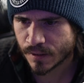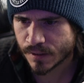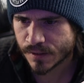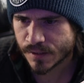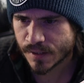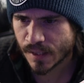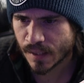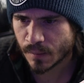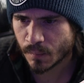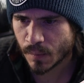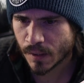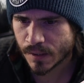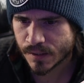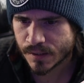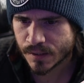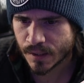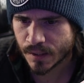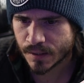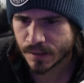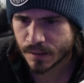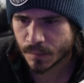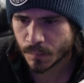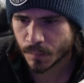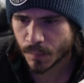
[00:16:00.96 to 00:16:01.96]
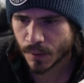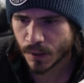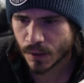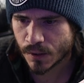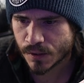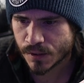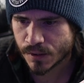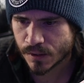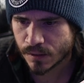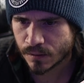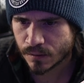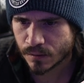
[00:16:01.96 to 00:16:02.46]
a side-by-side
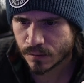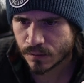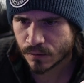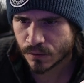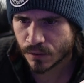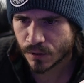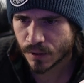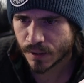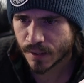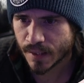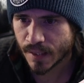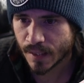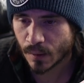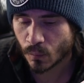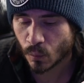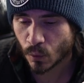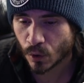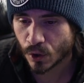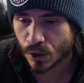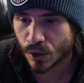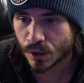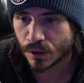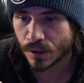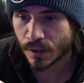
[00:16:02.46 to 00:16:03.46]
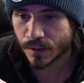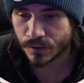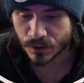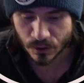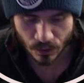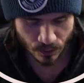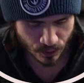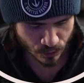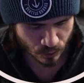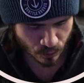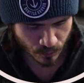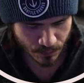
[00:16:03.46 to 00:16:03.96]
comparison to the
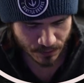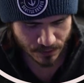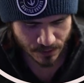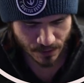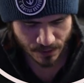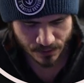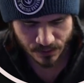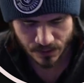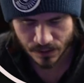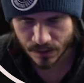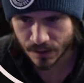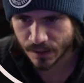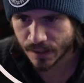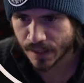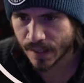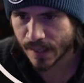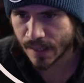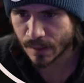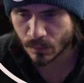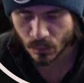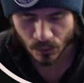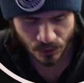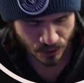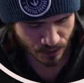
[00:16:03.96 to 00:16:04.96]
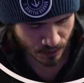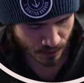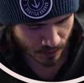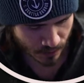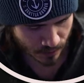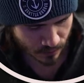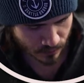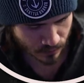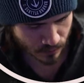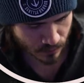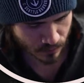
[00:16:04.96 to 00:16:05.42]
so this will be testing the cameras again.